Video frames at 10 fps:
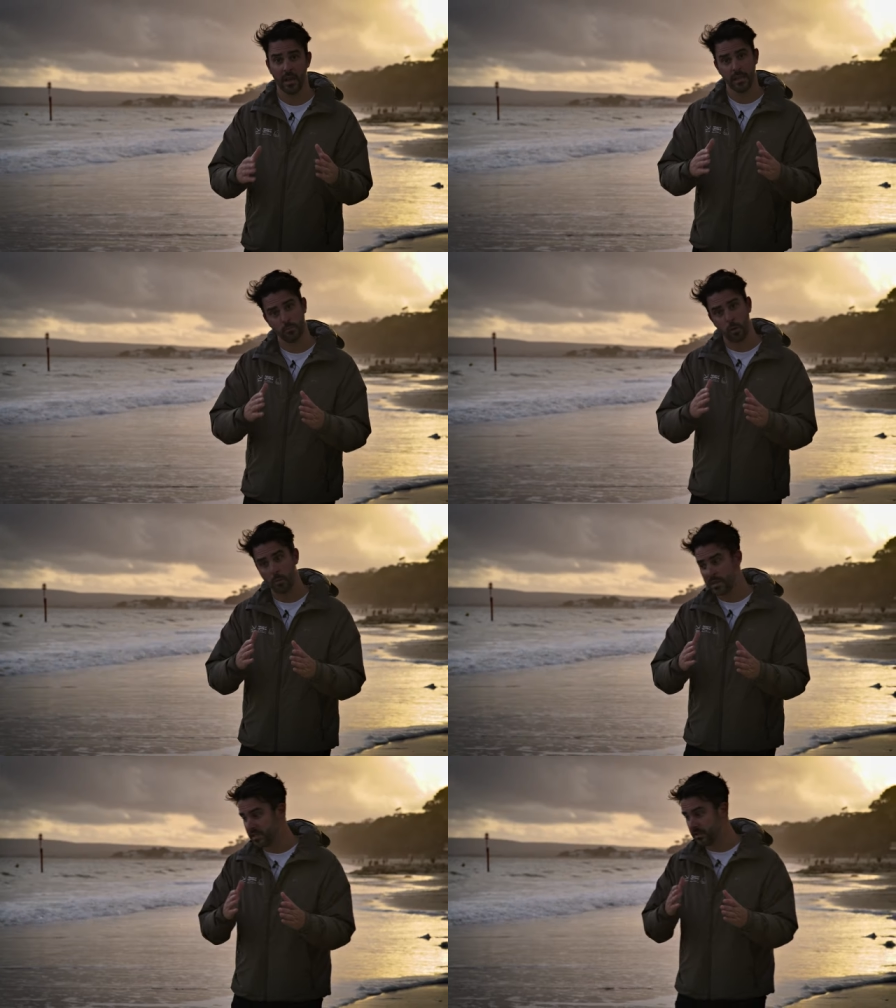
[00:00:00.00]
And then what
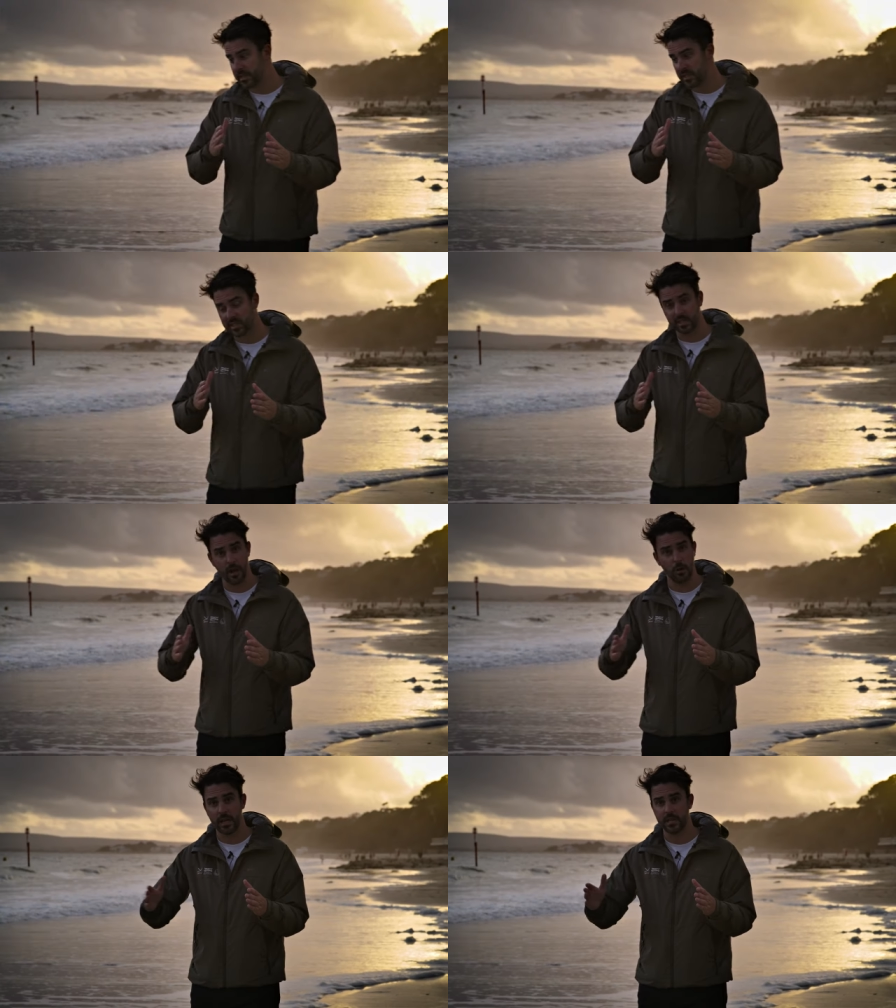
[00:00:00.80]
we do is
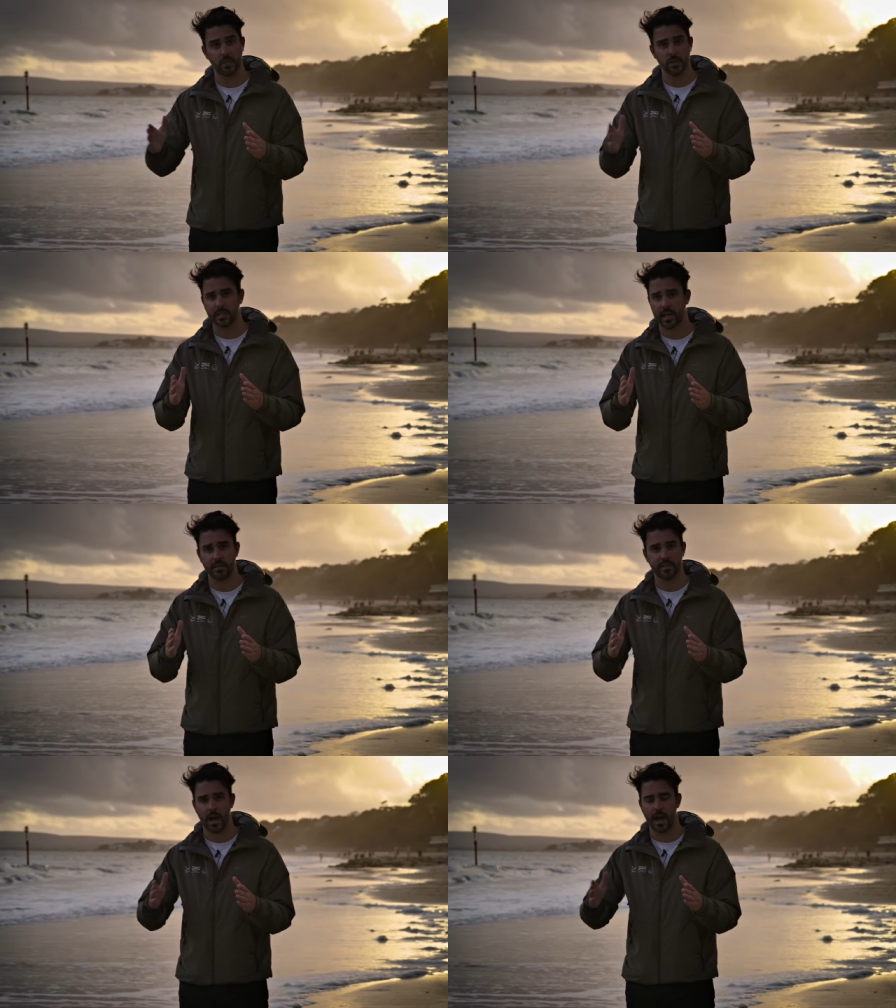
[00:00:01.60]
slowly, just like
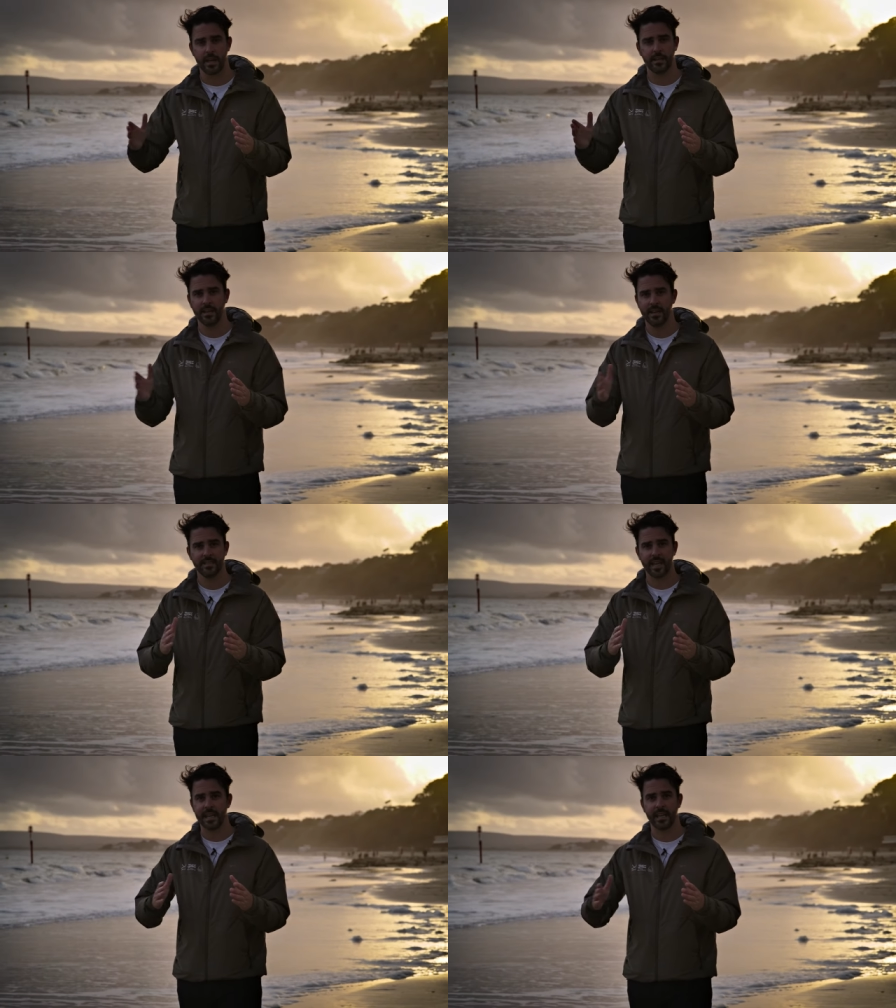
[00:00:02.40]
the tide,
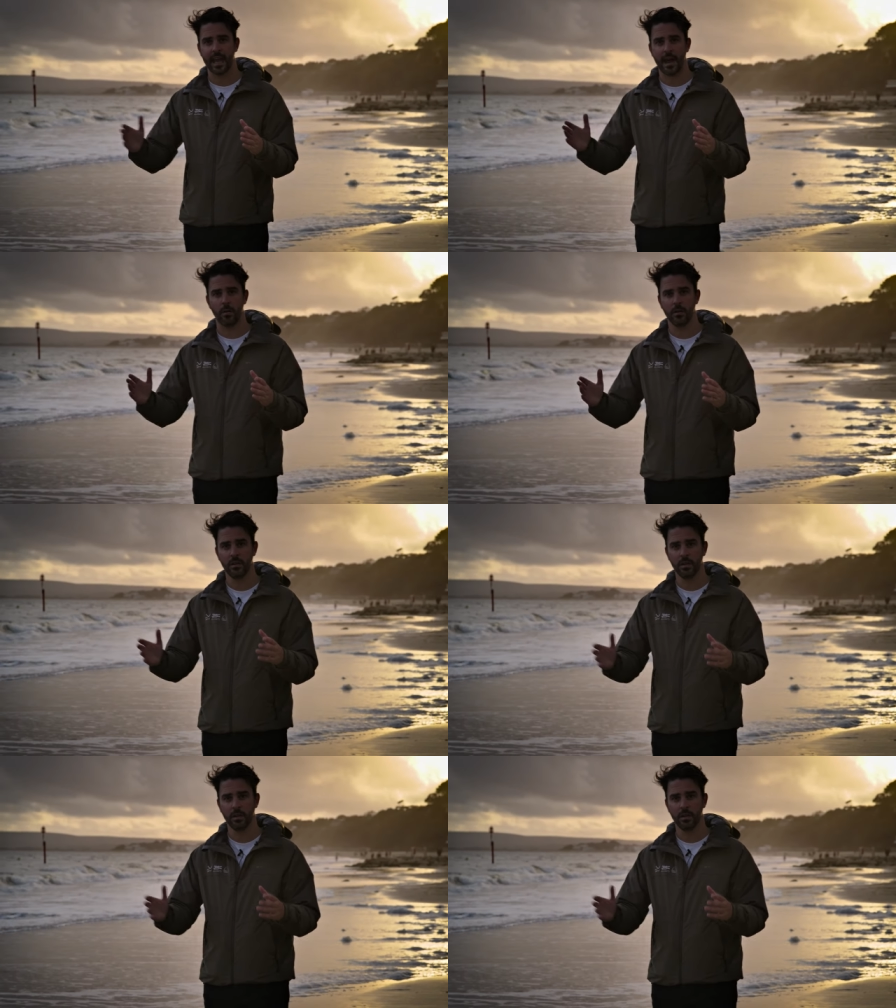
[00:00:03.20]
take it out.